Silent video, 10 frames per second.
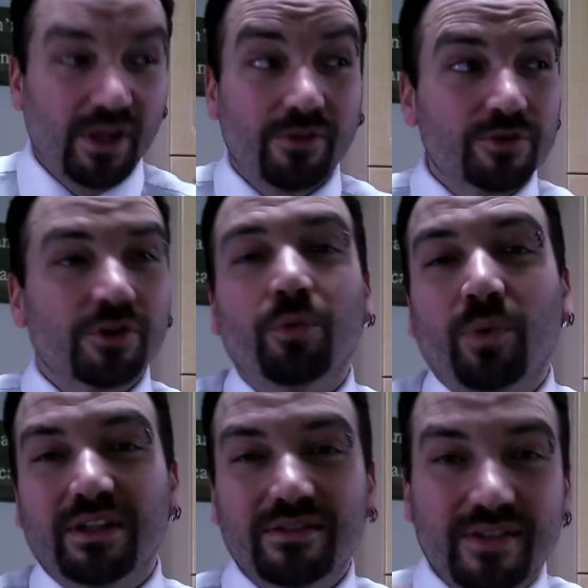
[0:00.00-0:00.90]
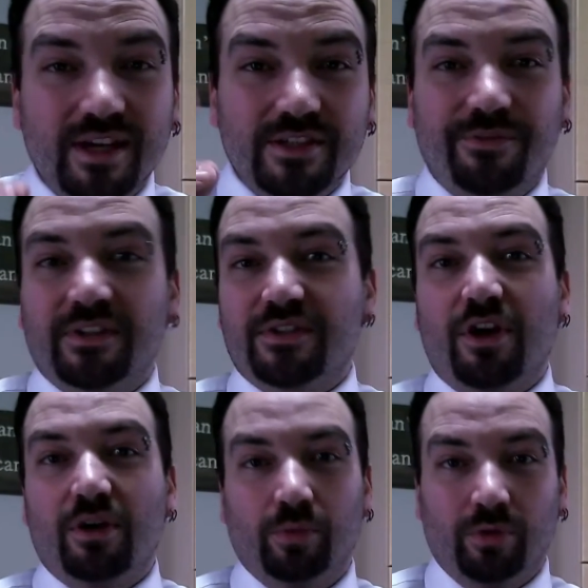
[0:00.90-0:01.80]
There's no
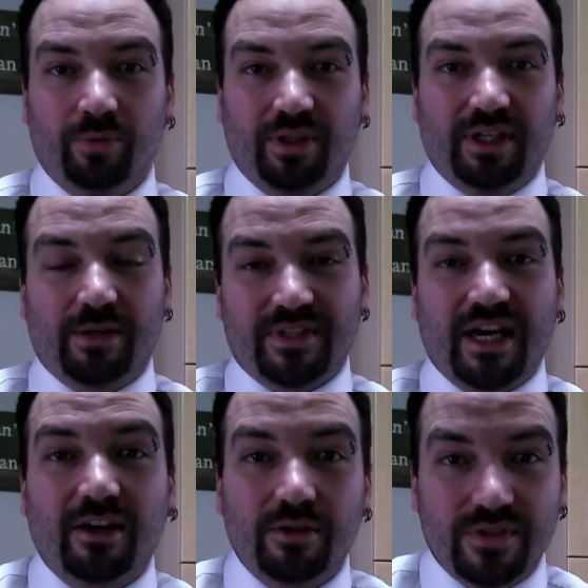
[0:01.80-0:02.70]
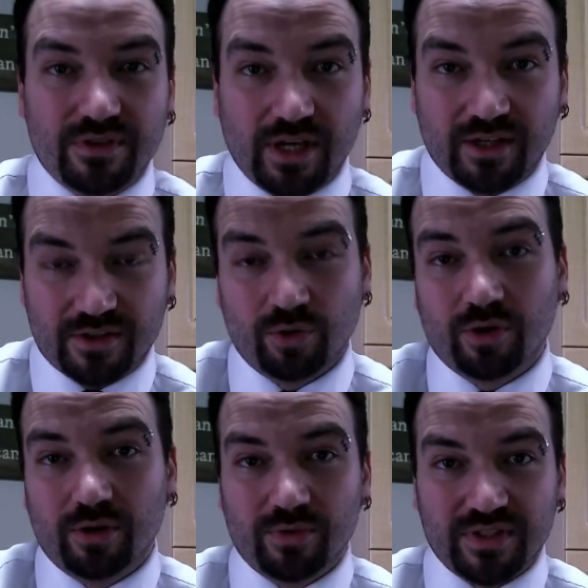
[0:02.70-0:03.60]
one-size-fits-all rule when it comes to how to
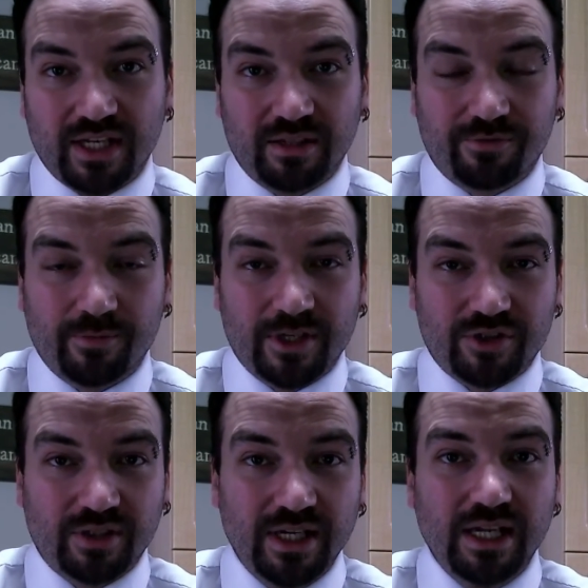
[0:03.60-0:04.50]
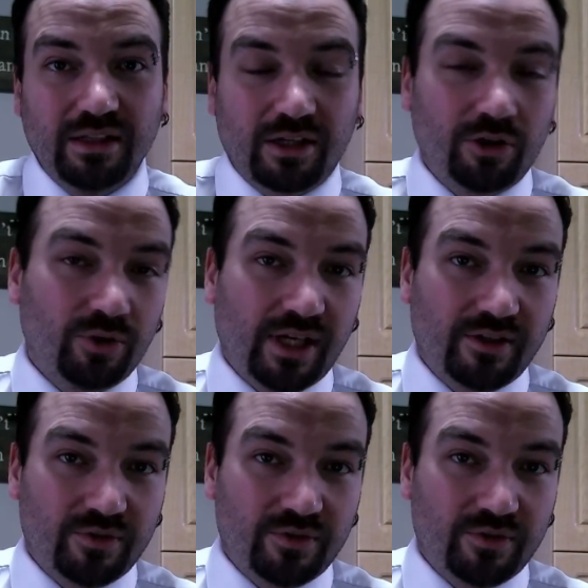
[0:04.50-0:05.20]
store and retain information, let alone how to